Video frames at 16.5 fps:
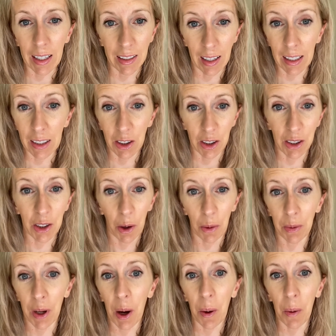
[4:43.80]
just
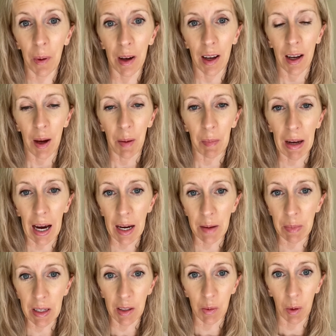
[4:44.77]
don't know. My
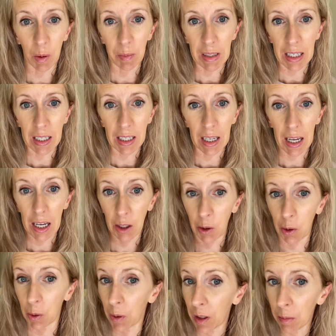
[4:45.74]
IPs will be
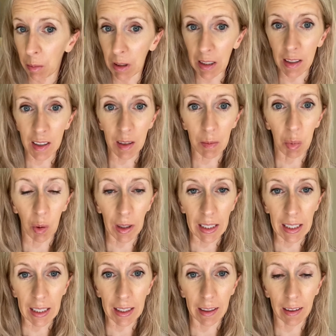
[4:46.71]
incredibly
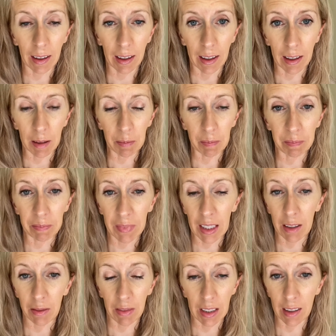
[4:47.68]
disappointed
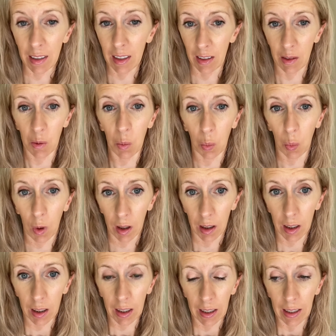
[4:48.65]
if this doesn't
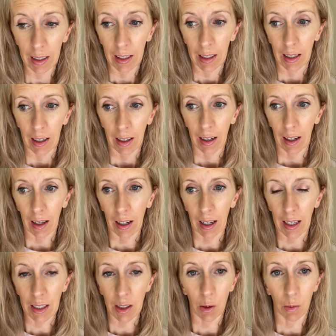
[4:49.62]
work.
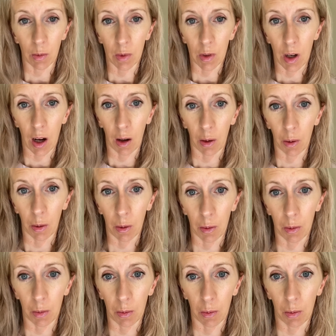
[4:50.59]
I don't
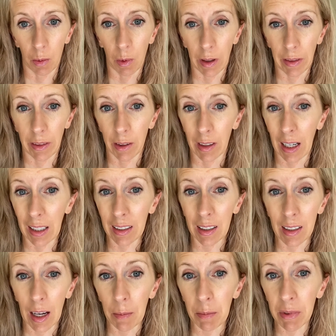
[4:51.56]
know what their next
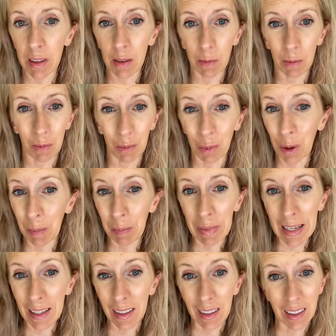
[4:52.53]
steps would
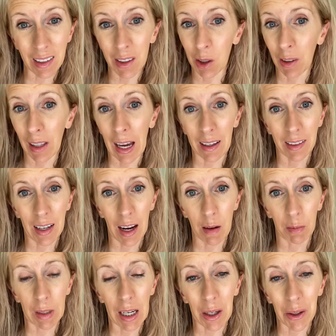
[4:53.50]
be. This is their last
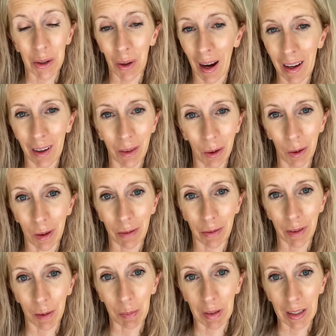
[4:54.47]
embryo, so I don't know if
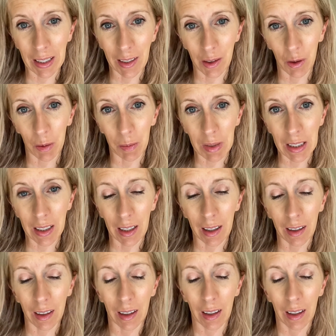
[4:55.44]
their plans would be to